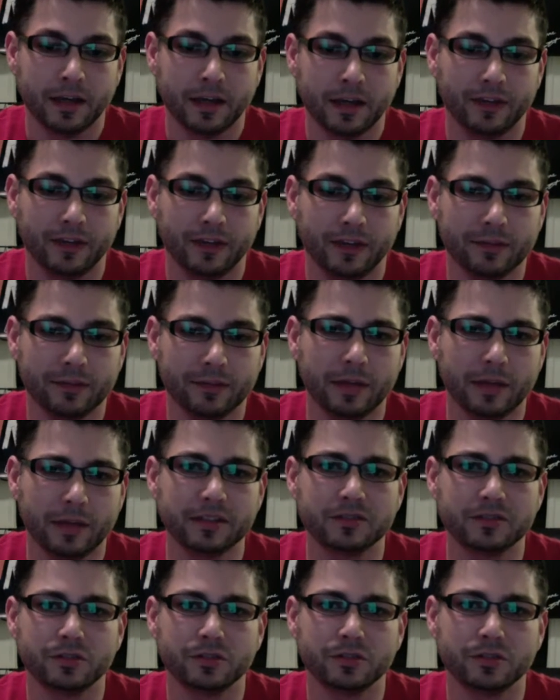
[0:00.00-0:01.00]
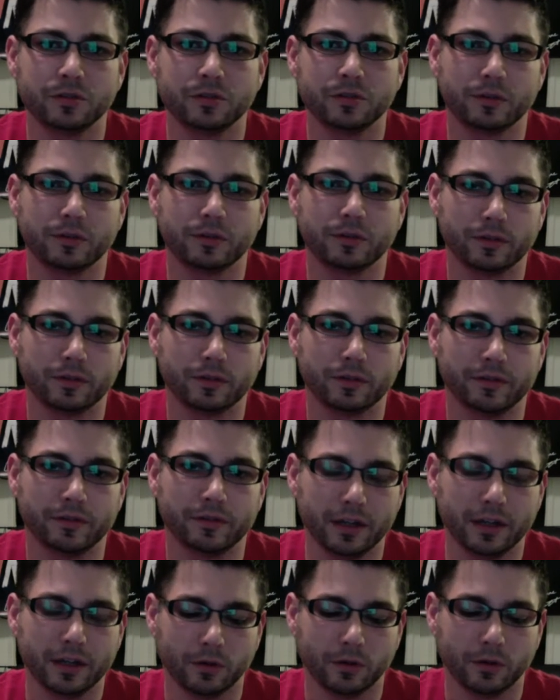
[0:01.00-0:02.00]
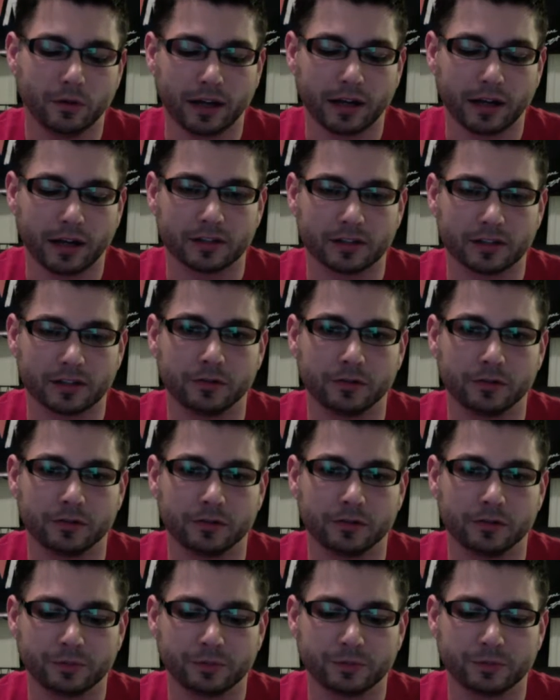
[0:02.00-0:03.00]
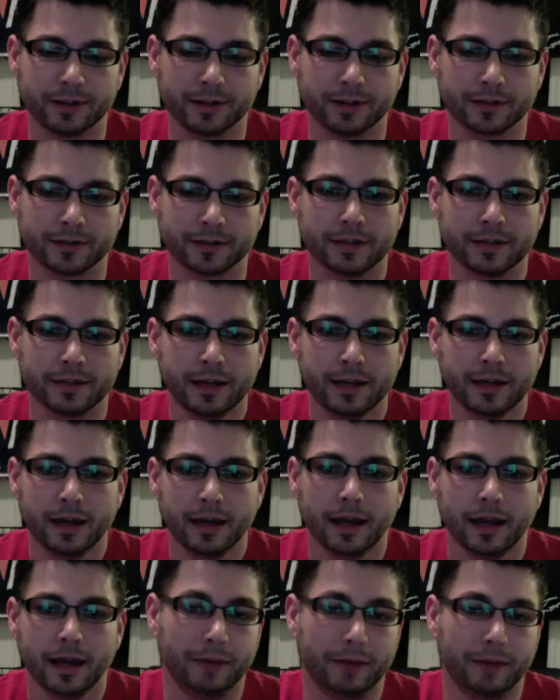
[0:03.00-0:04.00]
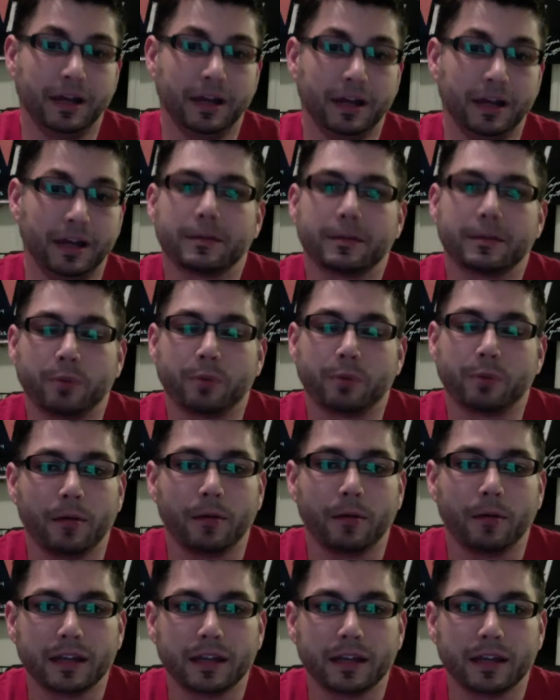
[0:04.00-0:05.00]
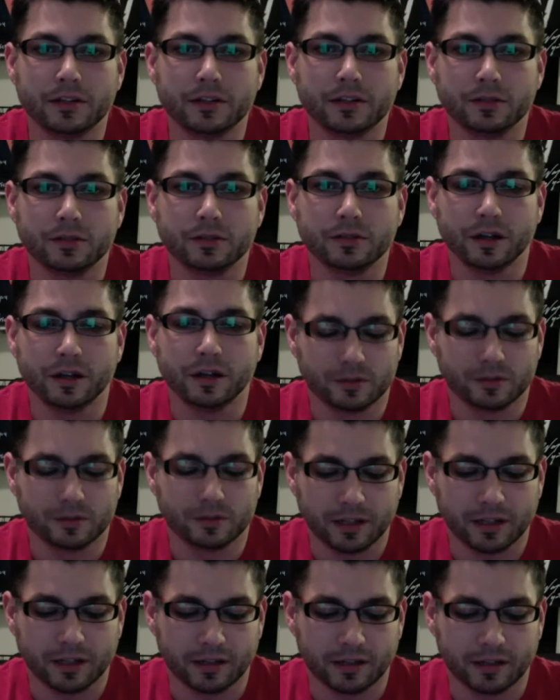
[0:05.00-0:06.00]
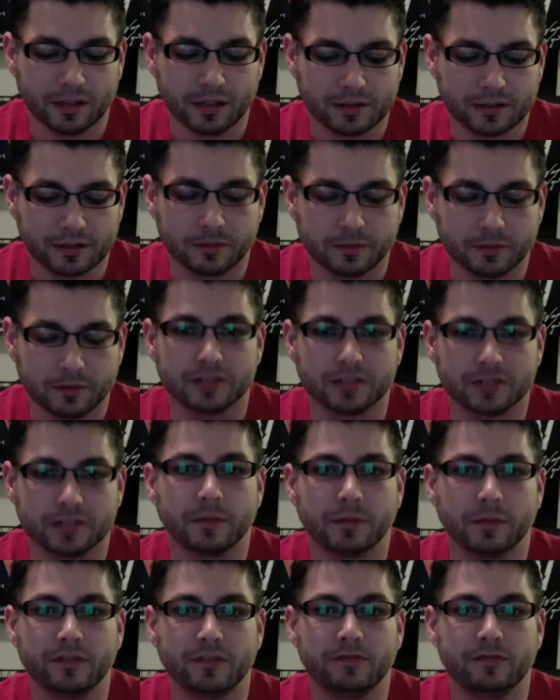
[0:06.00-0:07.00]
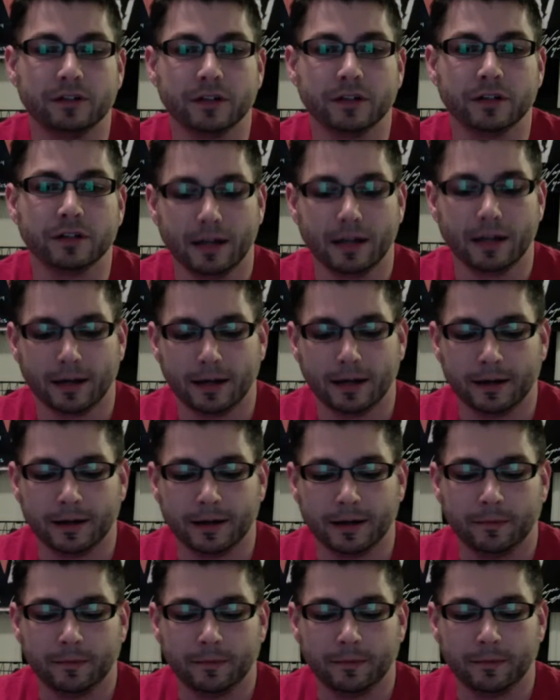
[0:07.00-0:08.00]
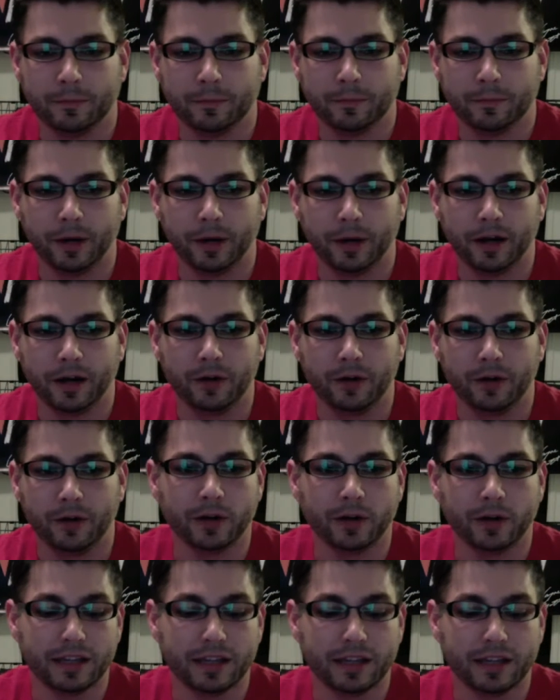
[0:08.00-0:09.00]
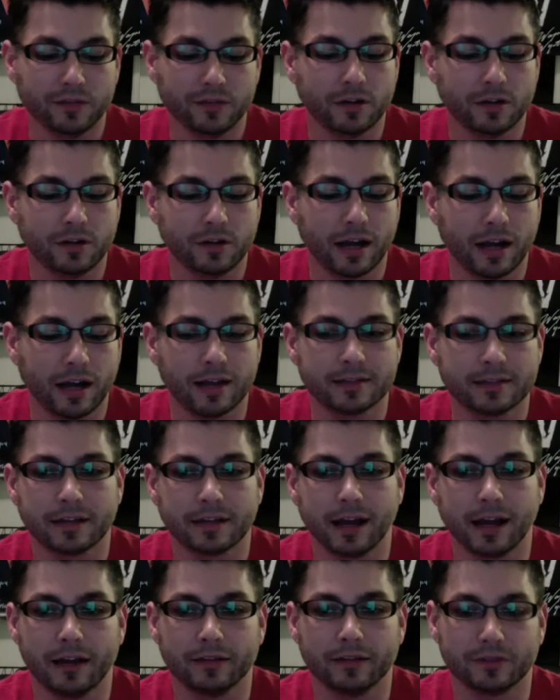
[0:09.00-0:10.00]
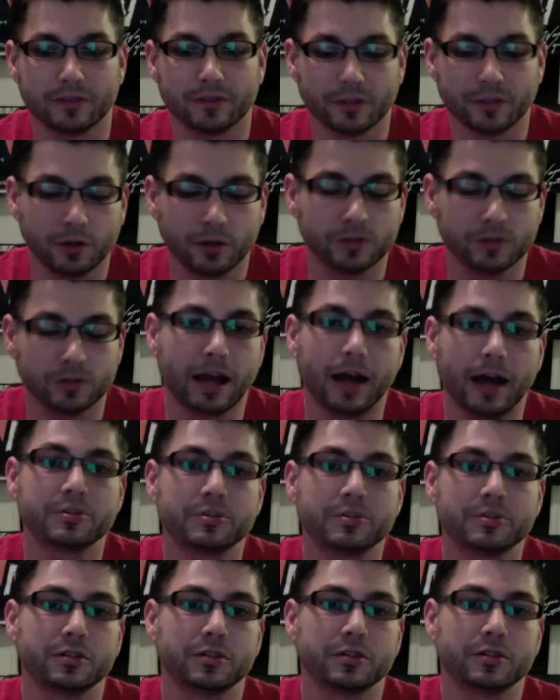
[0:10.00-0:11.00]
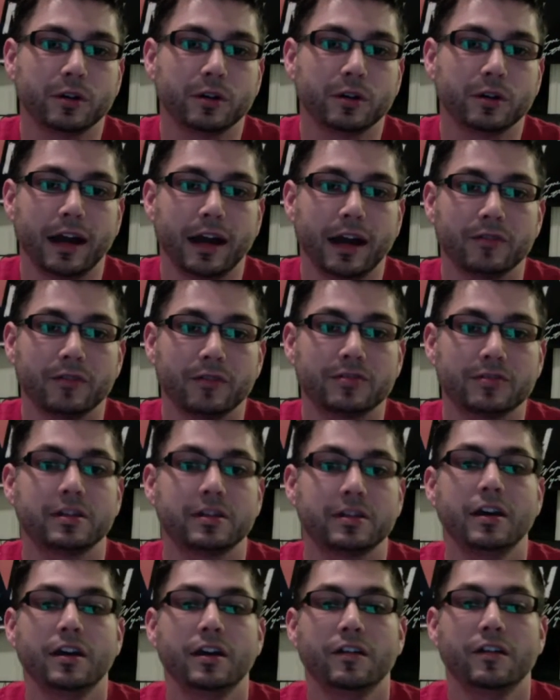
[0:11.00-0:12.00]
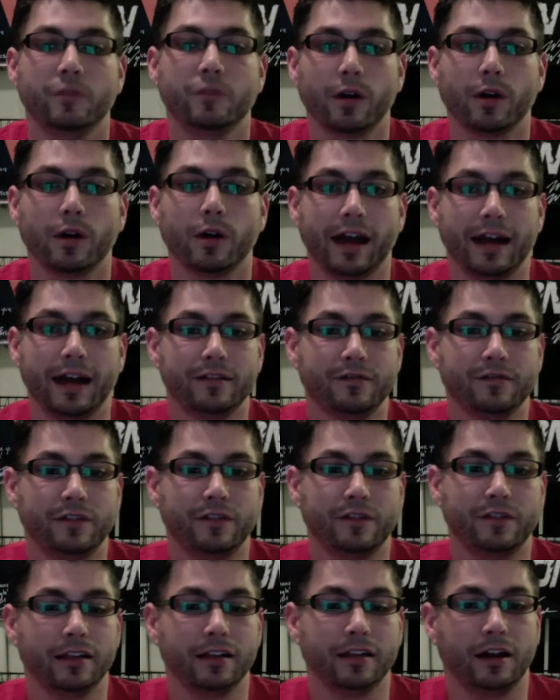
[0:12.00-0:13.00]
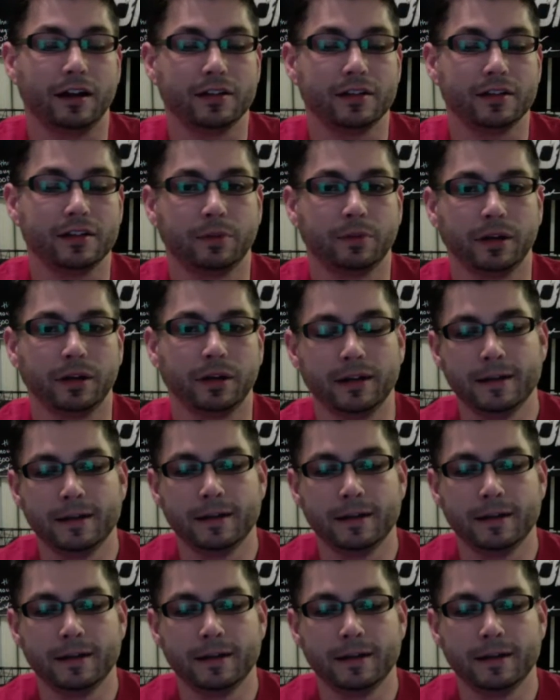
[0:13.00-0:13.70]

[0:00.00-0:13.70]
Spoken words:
think maybe 2 of the HIIT workouts include sprints. I'm not probably going to do those because of my foot. But we want to give you guys those optional workouts for added fat loss. But